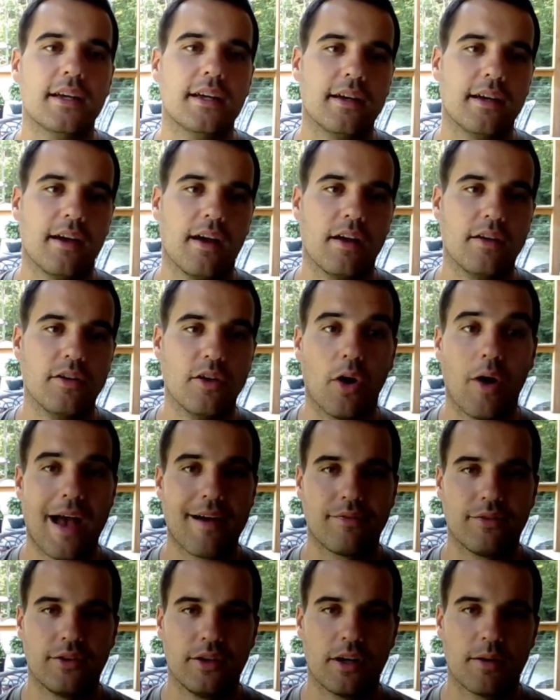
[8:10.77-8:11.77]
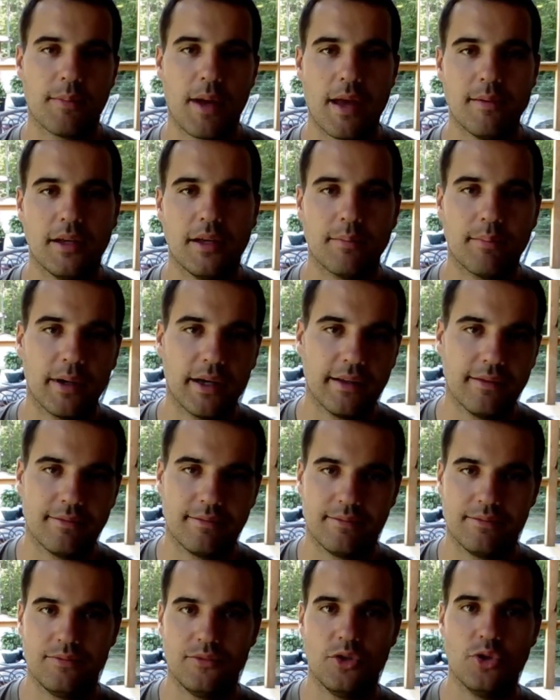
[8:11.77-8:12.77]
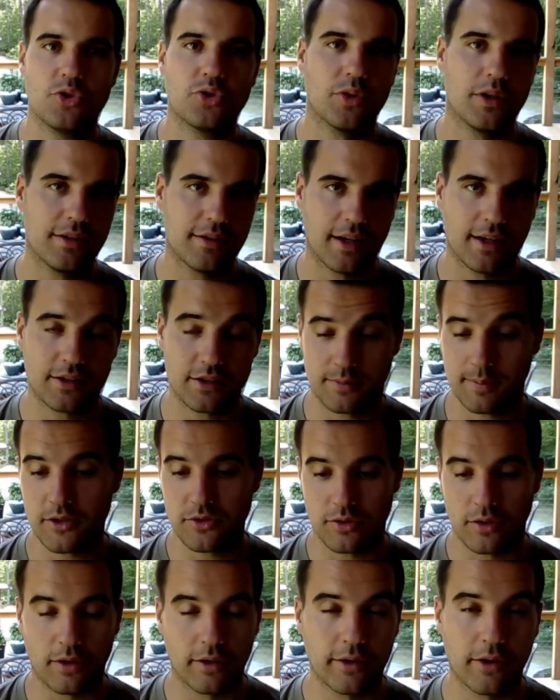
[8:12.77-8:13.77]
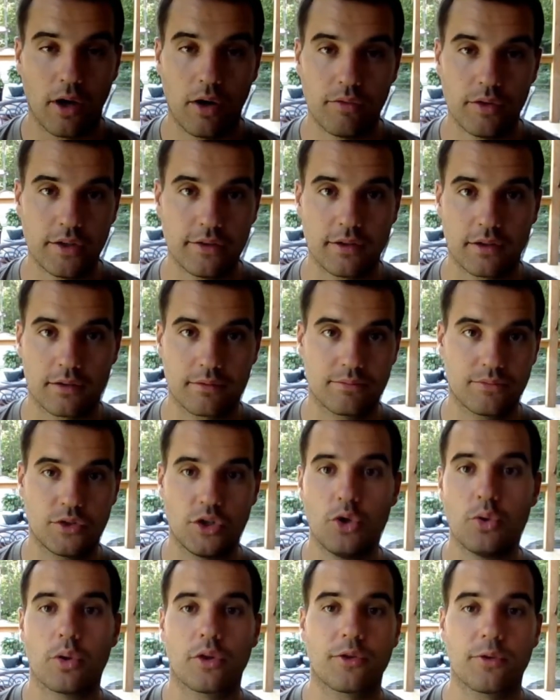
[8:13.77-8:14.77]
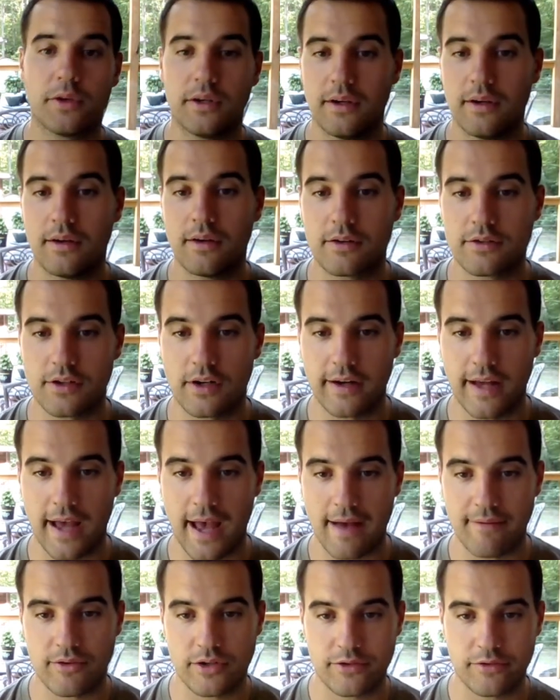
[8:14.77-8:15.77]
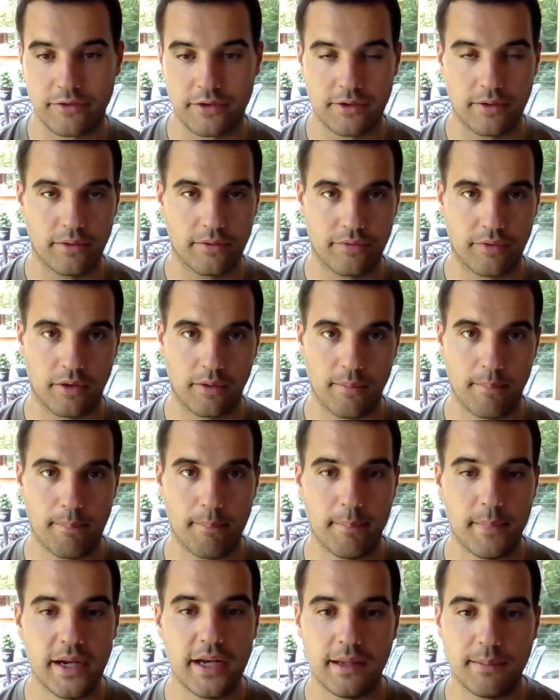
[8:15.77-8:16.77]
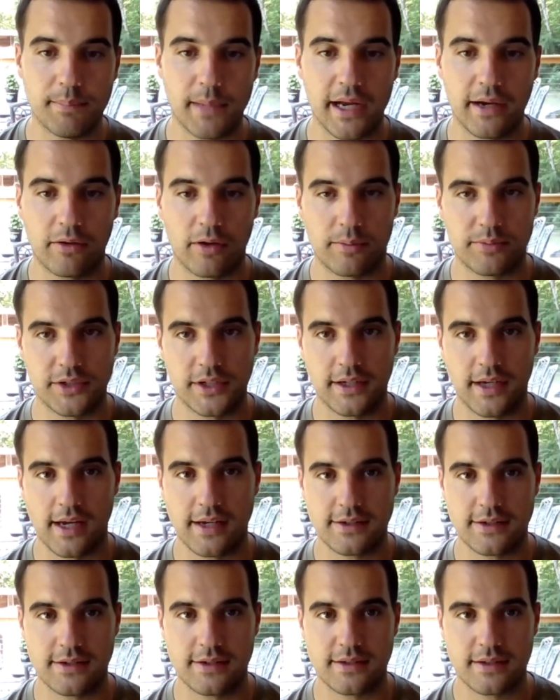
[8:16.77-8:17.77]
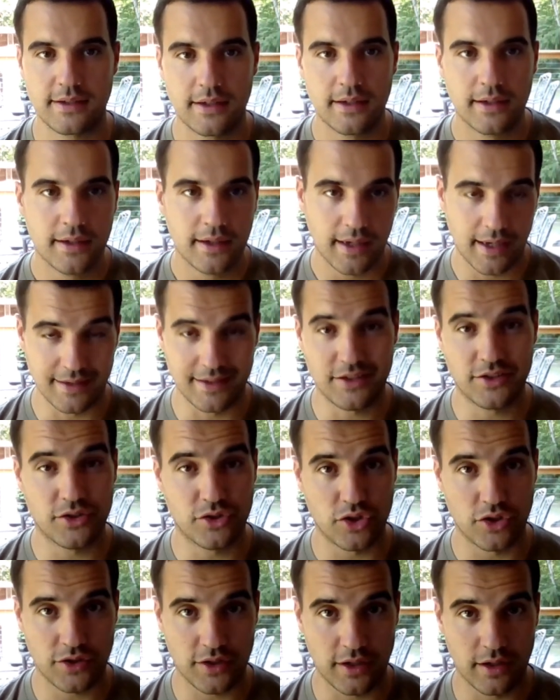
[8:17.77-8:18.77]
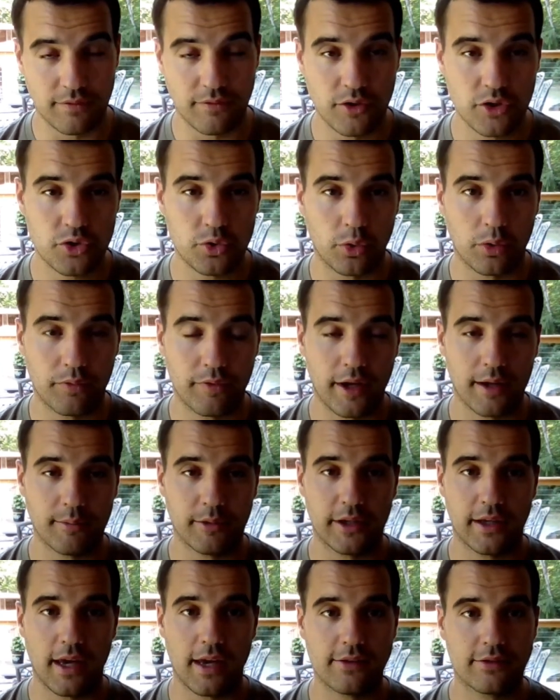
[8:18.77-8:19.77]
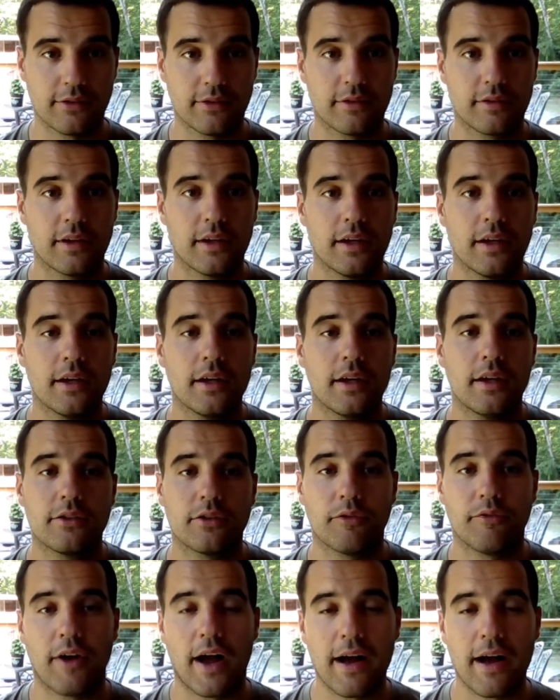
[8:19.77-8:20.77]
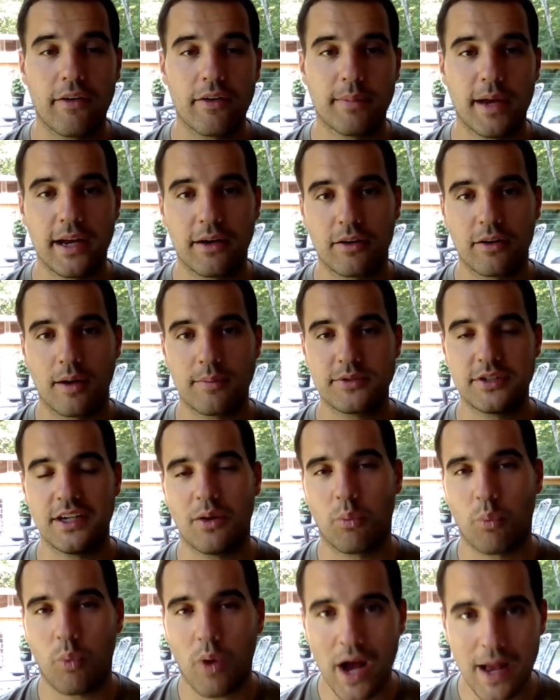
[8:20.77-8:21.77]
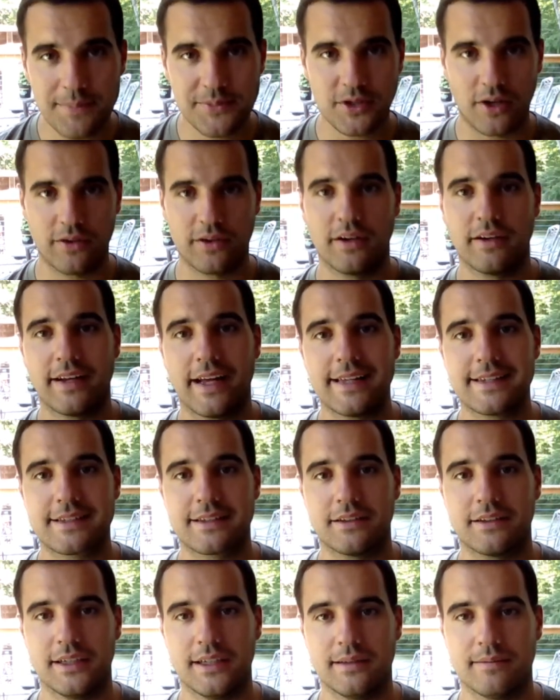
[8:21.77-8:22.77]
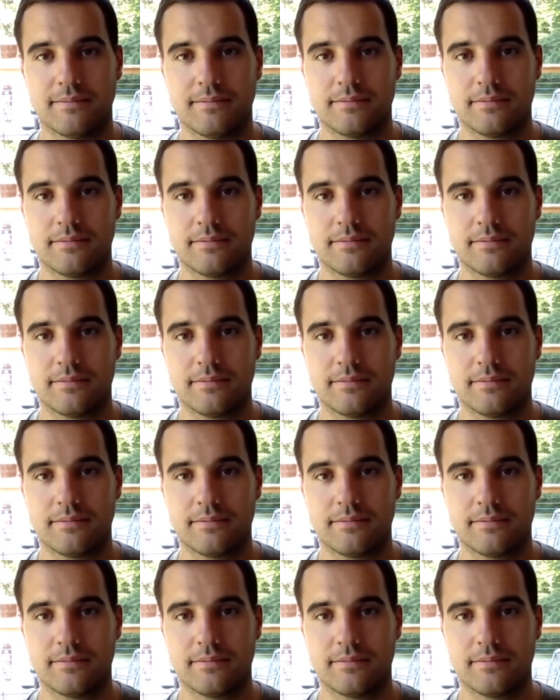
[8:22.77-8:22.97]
half a year maybe, but usually it takes, especially during COVID, it took 2 or 3 years on average for many bankruptcy cases. And this is just individual family cases. So filing bankruptcy, it wipes all your debts clean,